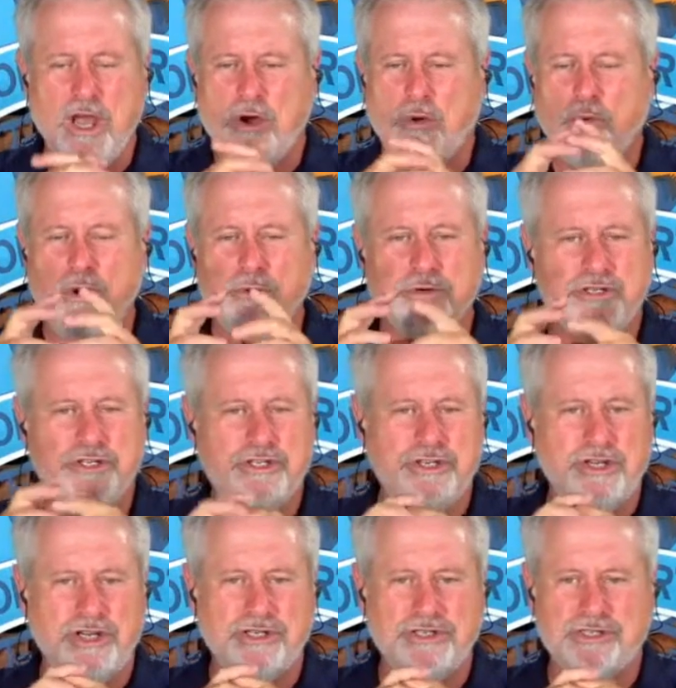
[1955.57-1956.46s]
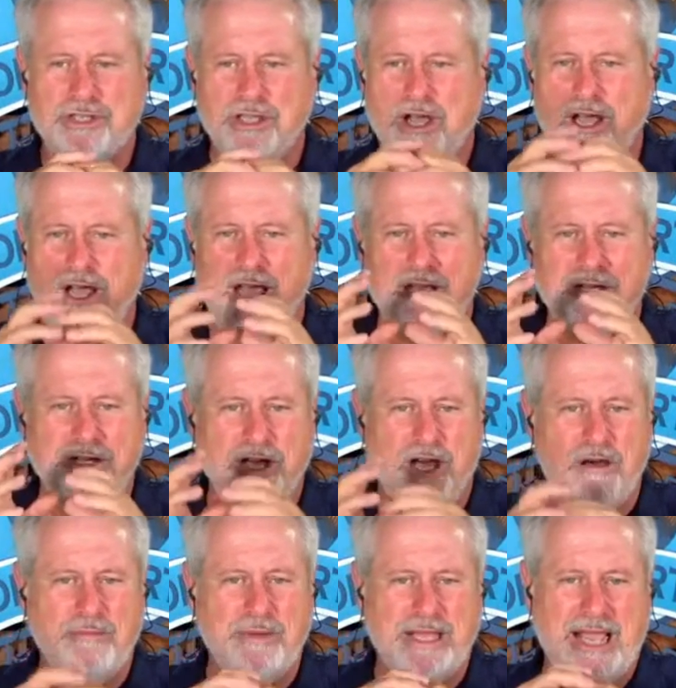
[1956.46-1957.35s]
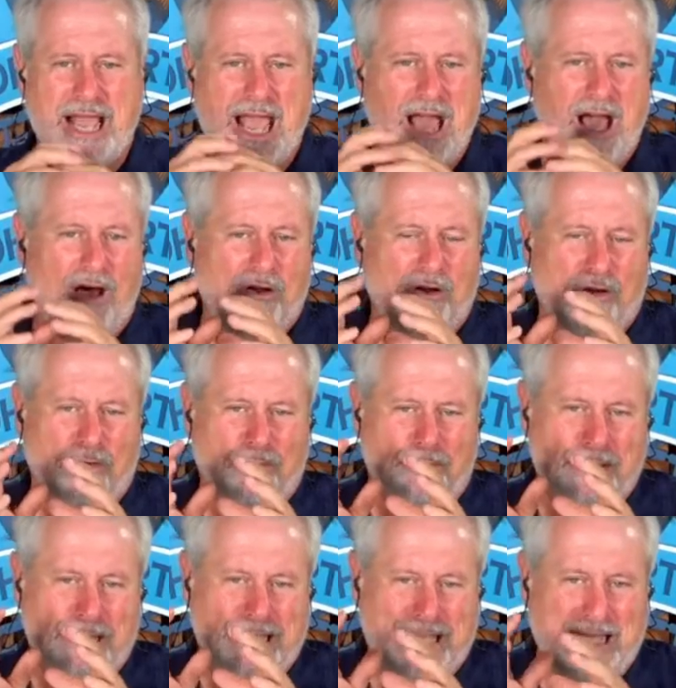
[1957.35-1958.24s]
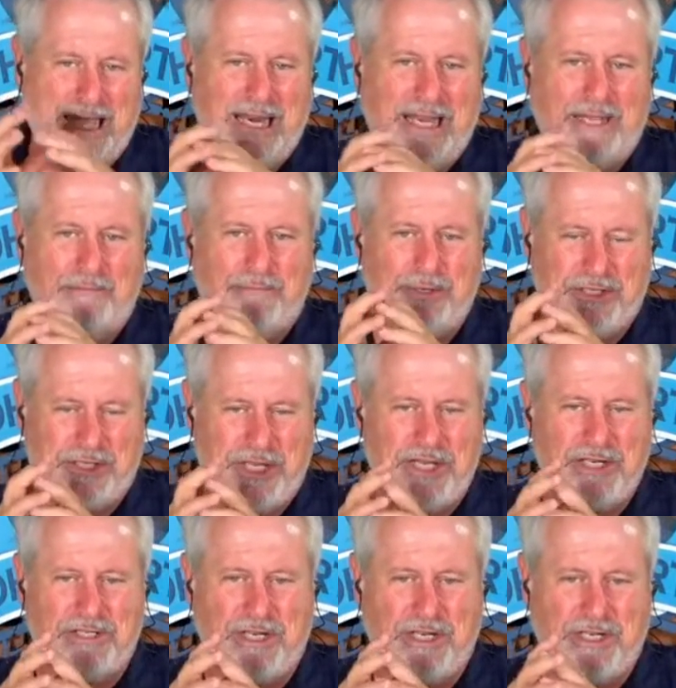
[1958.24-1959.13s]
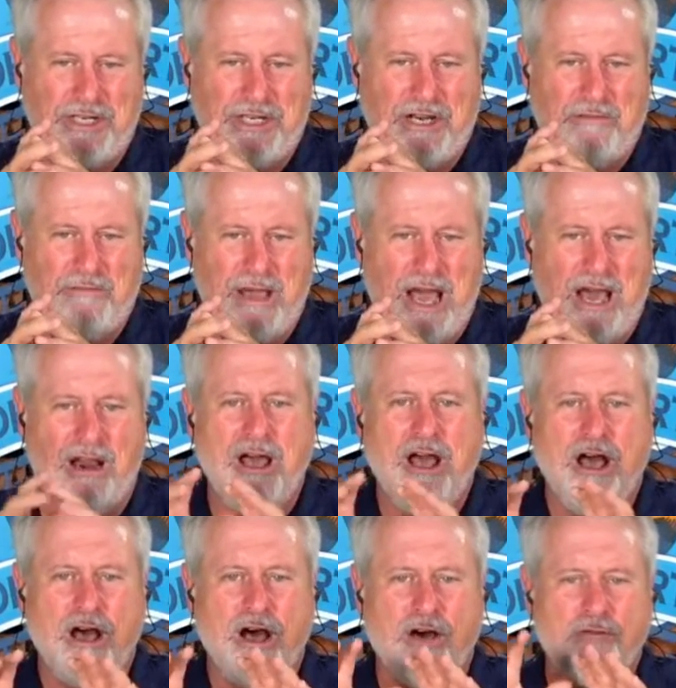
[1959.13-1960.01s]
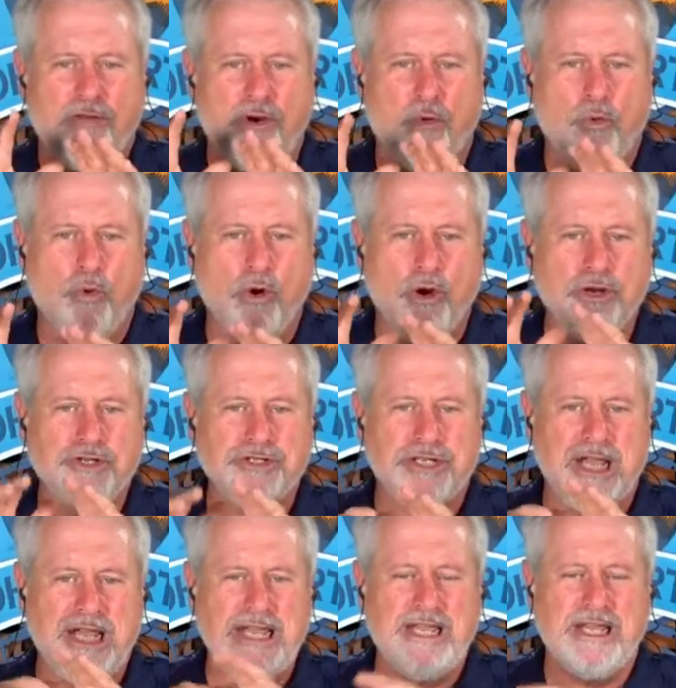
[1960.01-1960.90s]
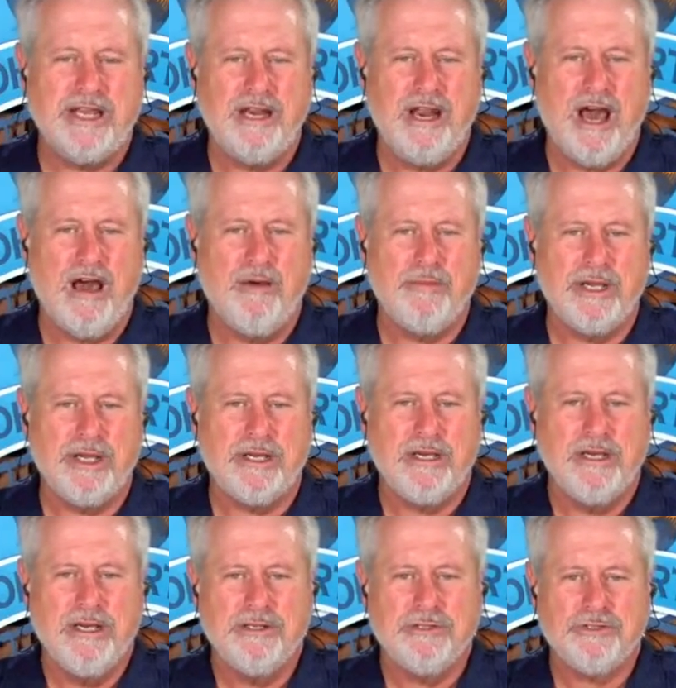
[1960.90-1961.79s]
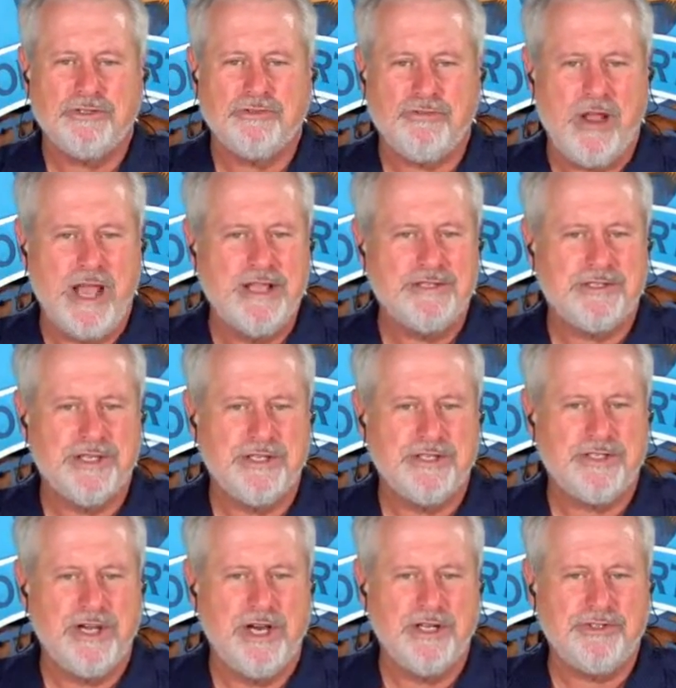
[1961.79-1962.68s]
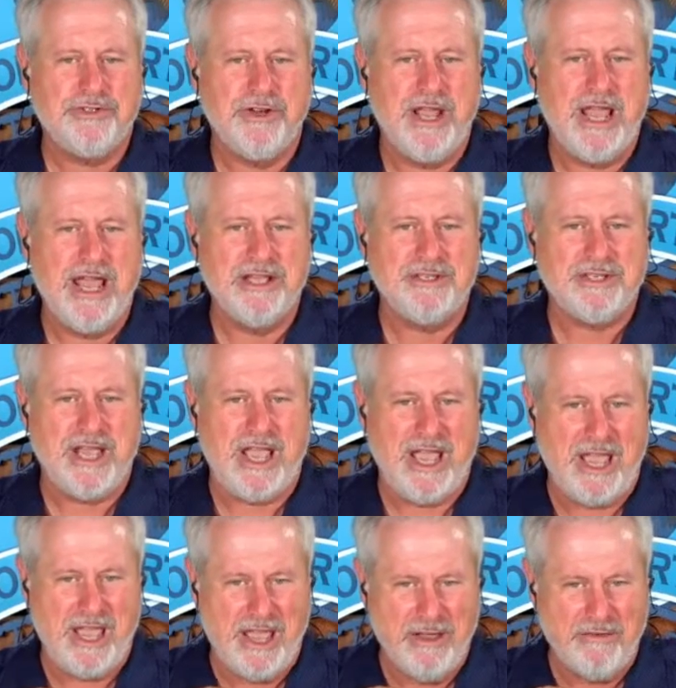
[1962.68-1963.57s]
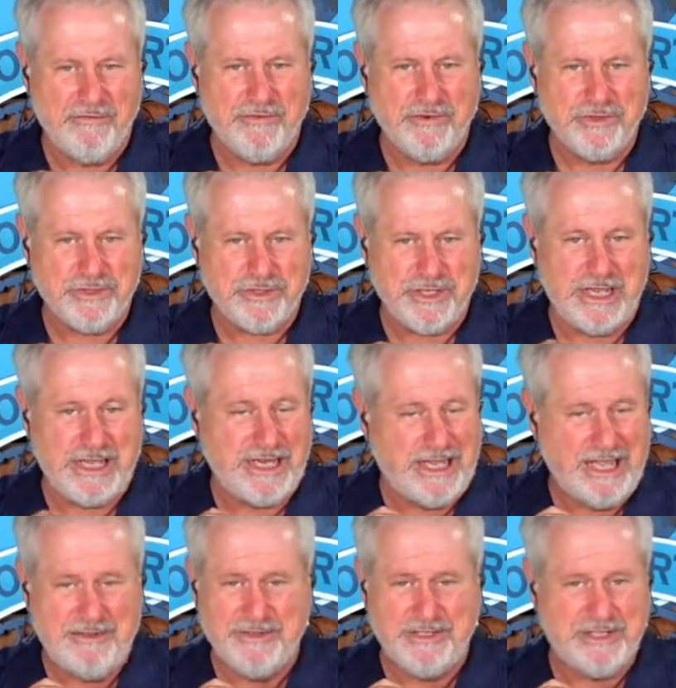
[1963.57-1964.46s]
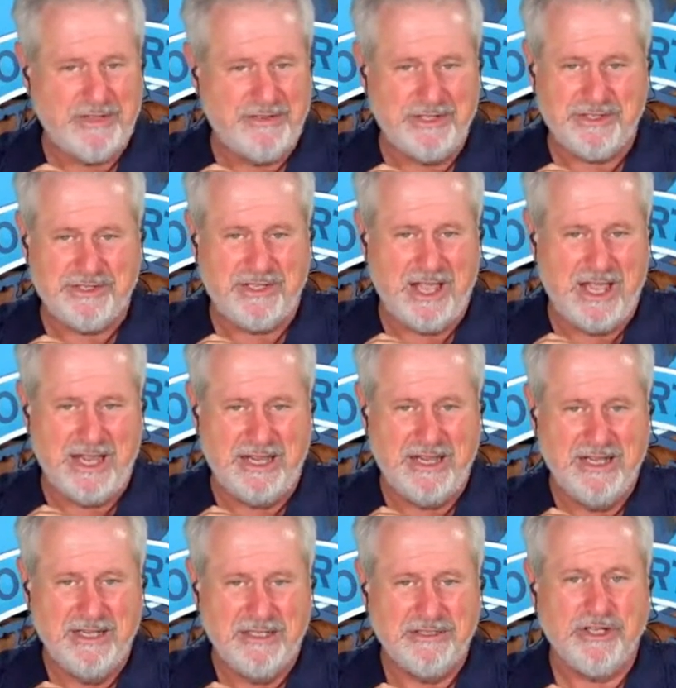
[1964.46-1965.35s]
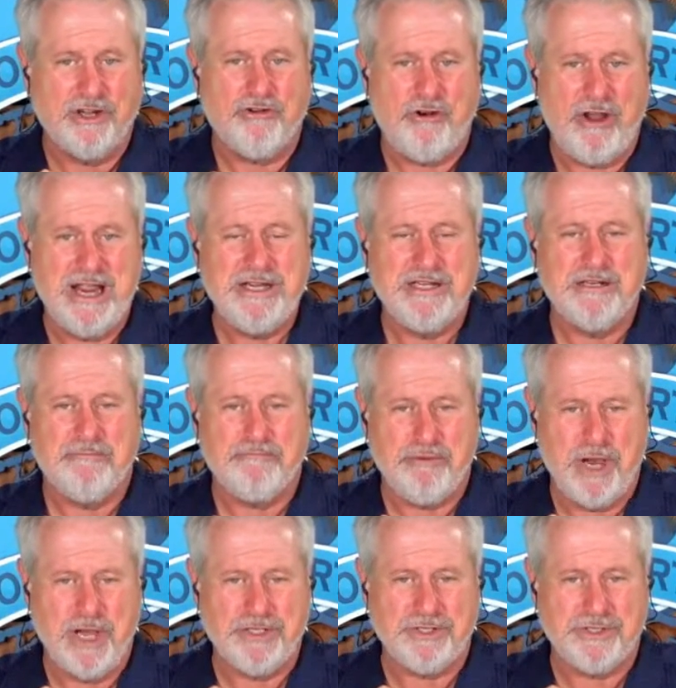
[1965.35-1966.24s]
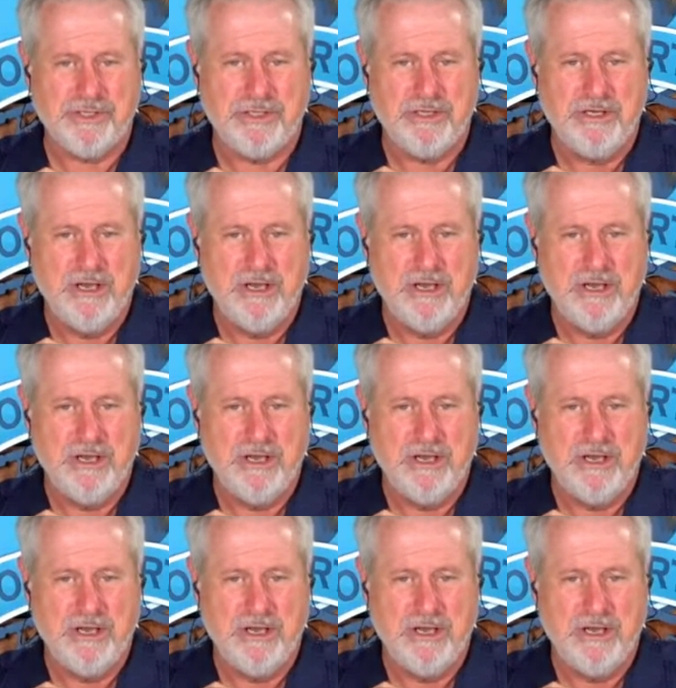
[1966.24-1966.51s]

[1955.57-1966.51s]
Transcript: We were just coming out, or beginning potentially to come out, of the worst economic straits this country has ever seen, even to this day, the Great Depression.